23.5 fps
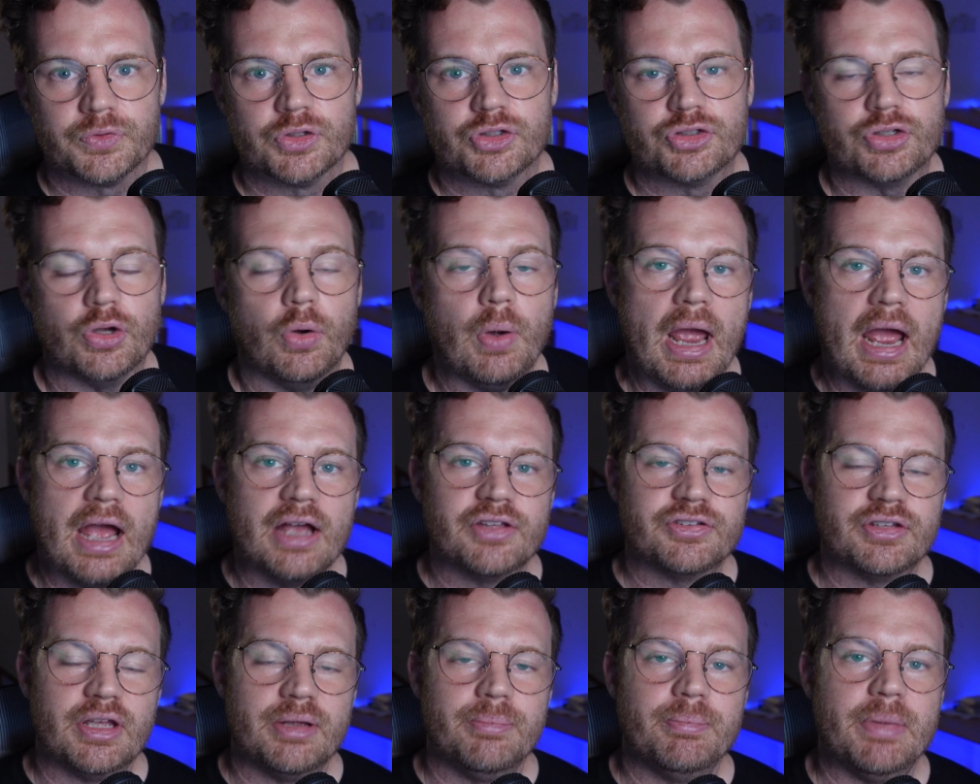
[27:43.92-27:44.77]
So
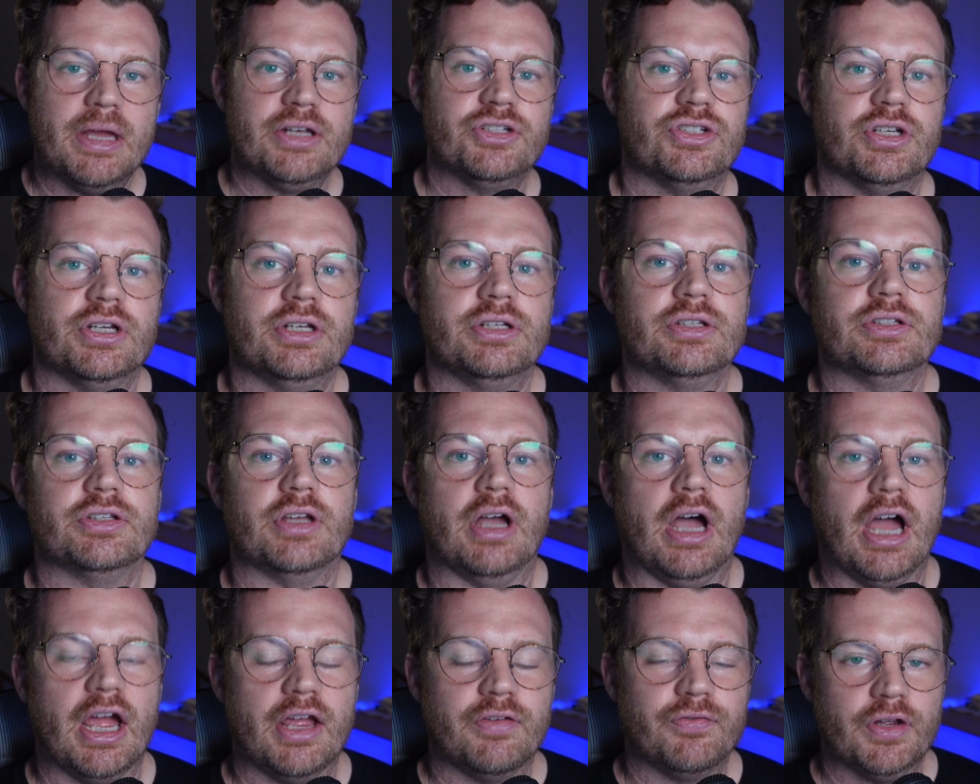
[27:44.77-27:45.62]
as I mentioned,
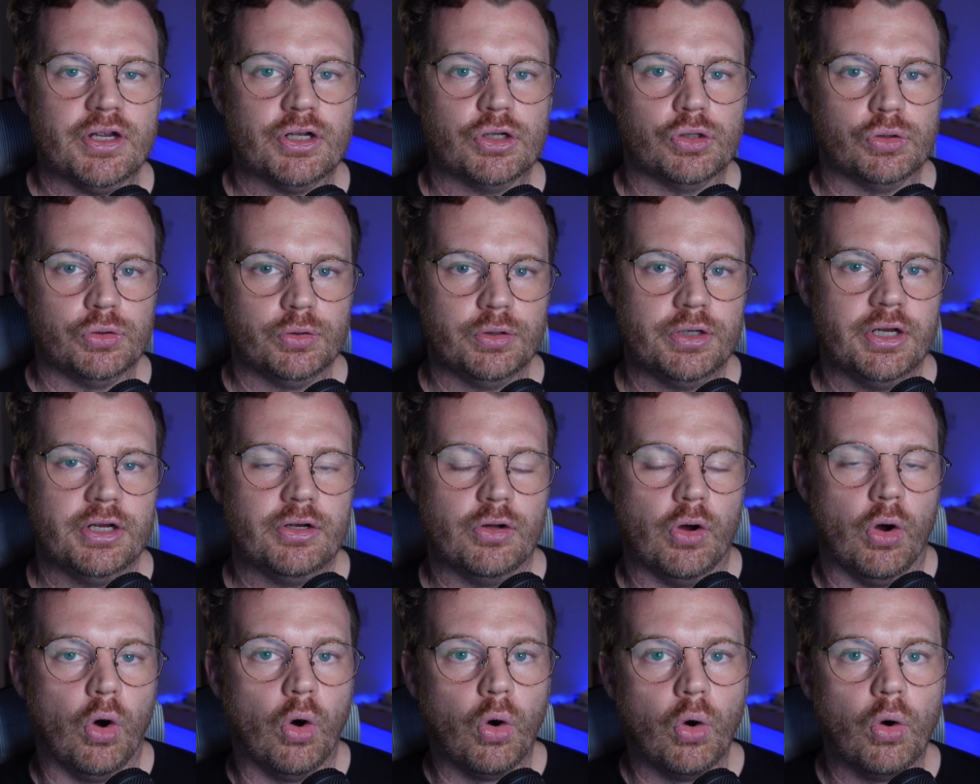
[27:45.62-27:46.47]
I've included
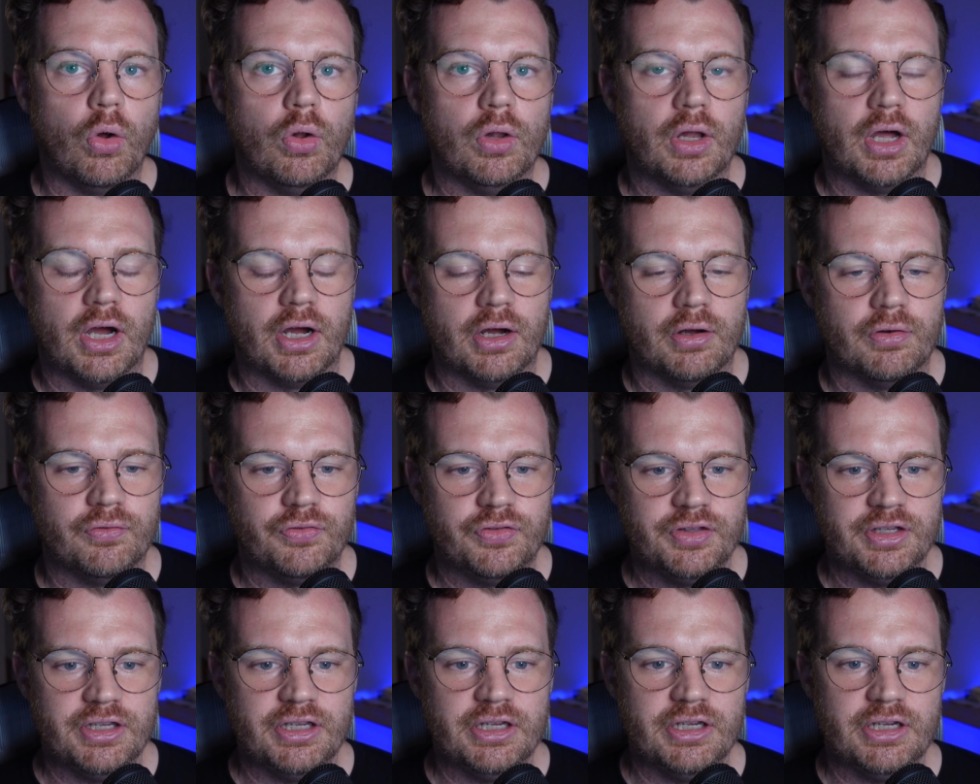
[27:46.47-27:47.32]
all of
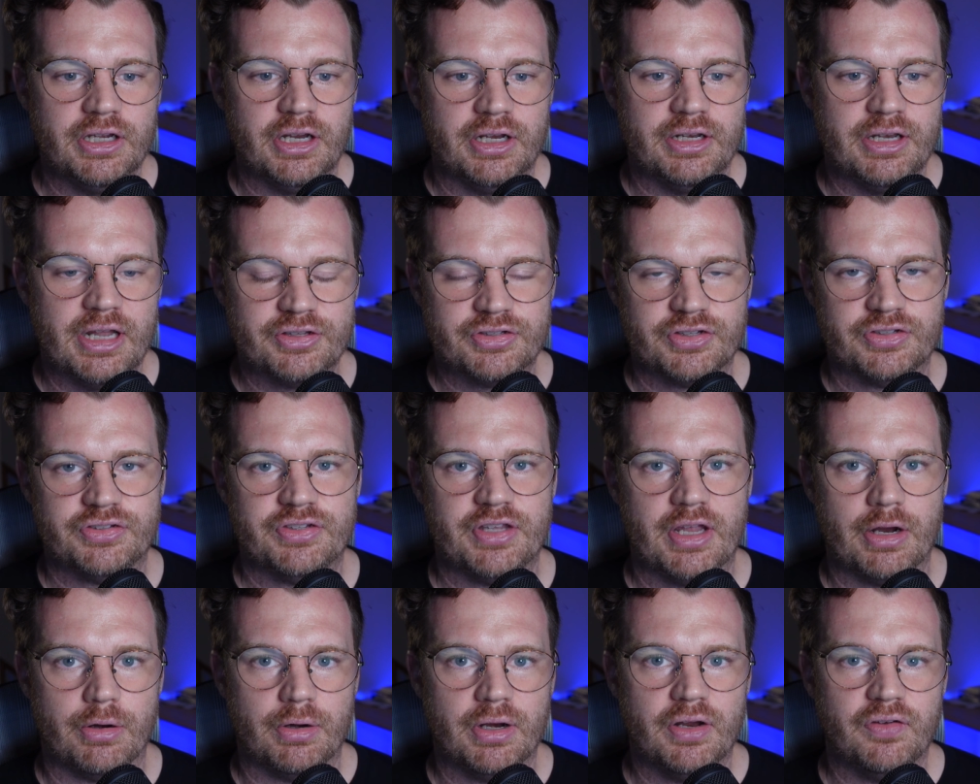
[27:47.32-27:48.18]
the
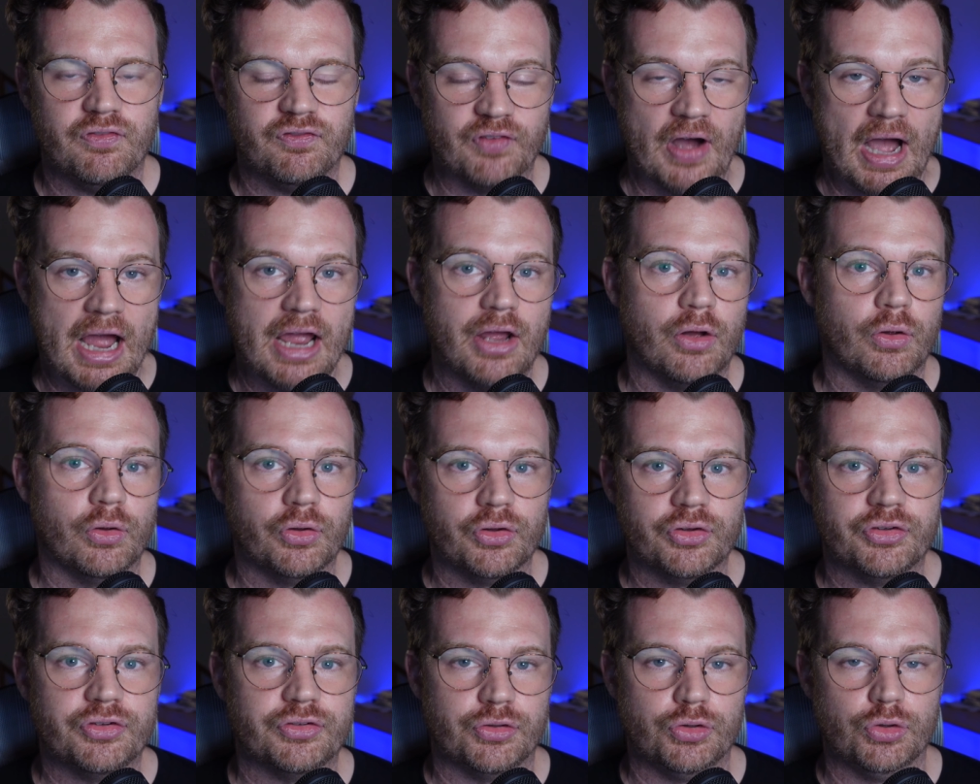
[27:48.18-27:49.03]
necessary
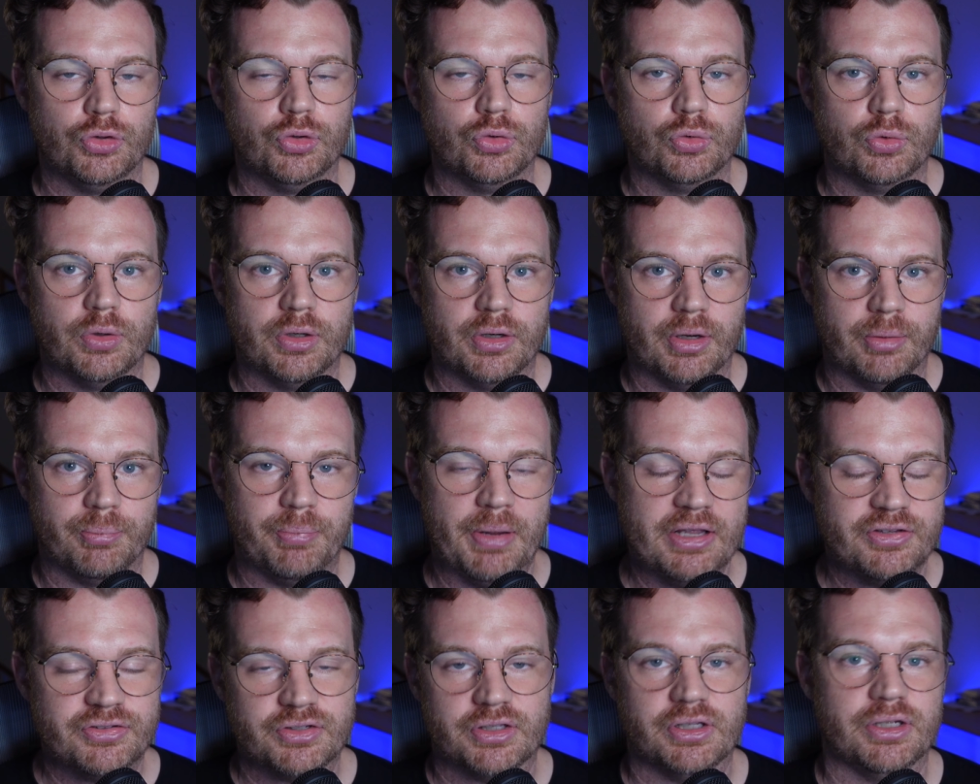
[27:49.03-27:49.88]
files to
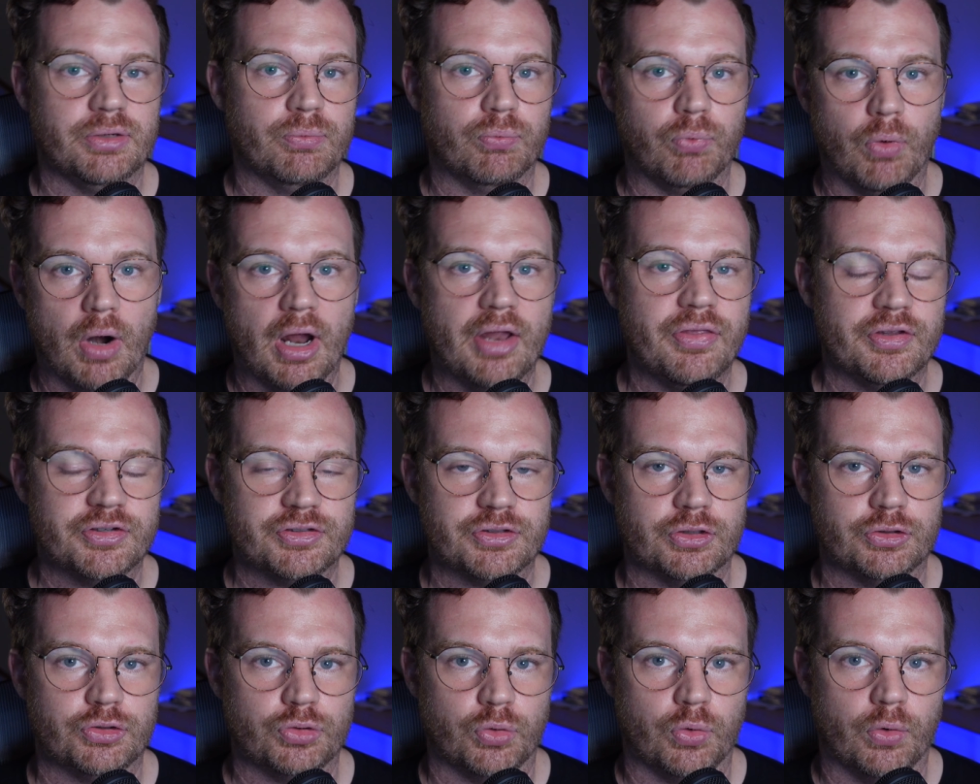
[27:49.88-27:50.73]
basically run this
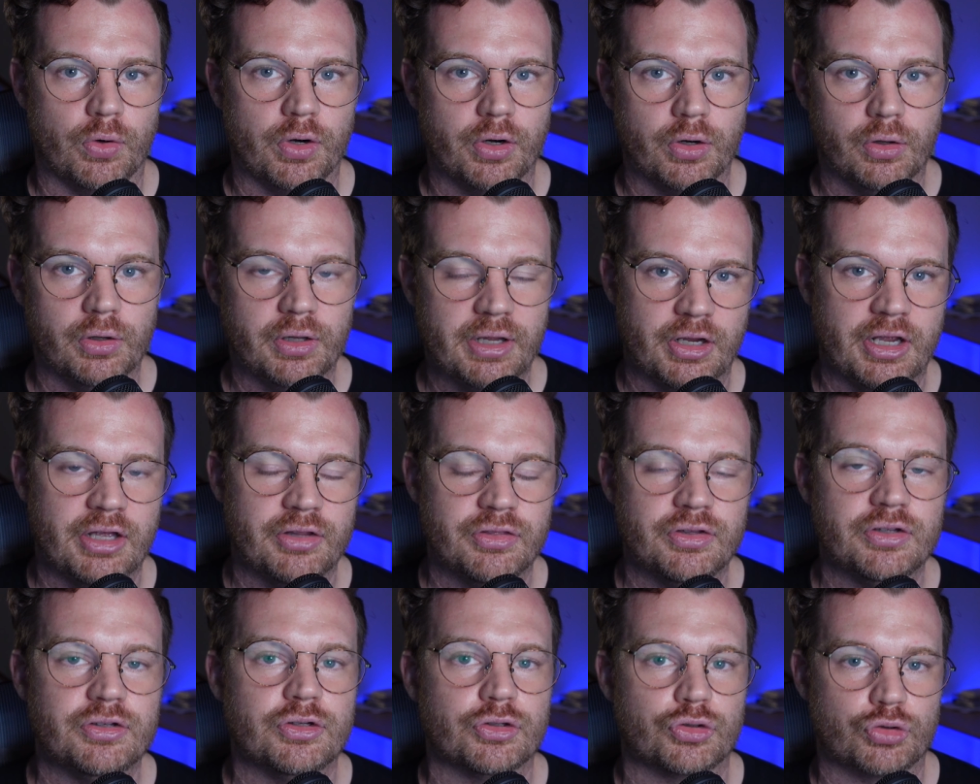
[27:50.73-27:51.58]
tutorial in
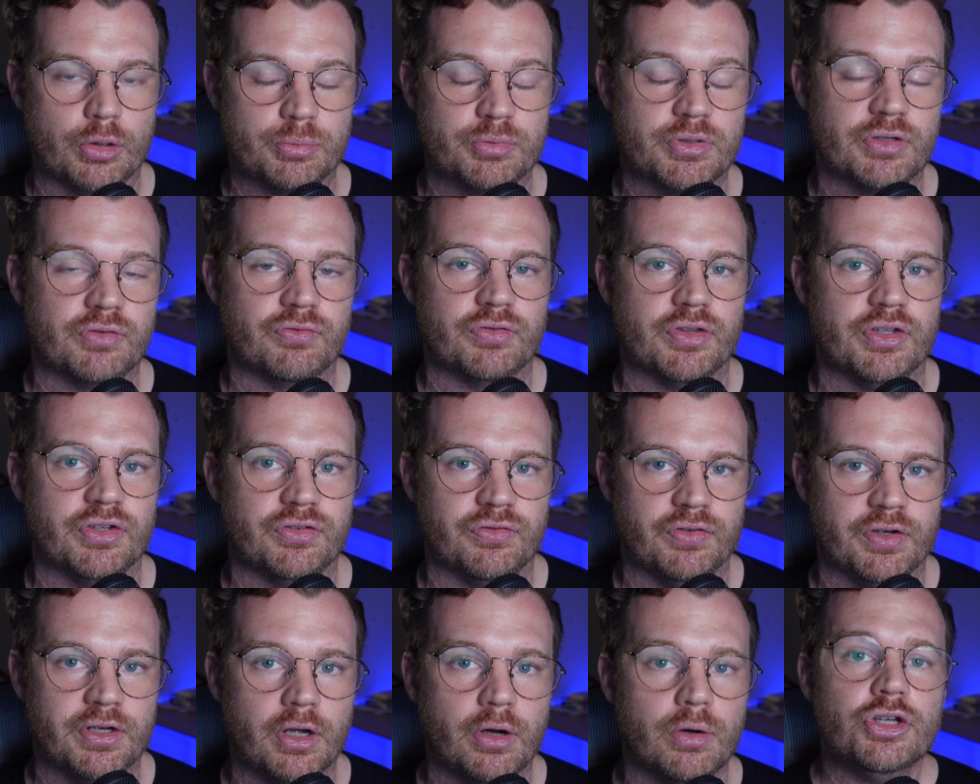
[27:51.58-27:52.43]
the description for this
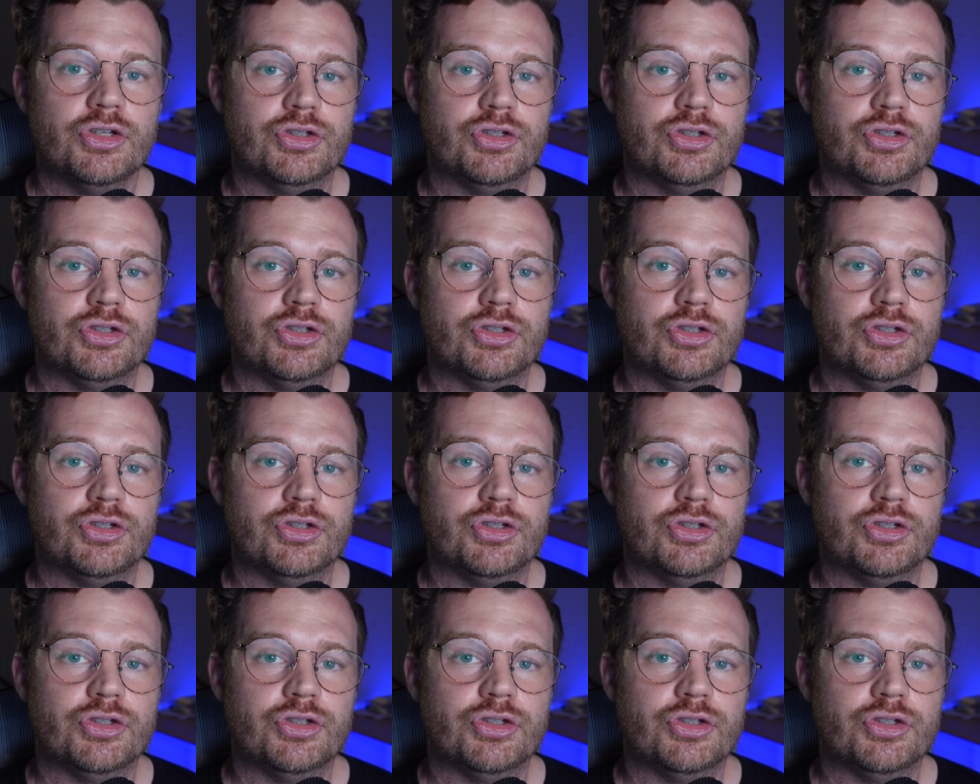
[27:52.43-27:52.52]
video.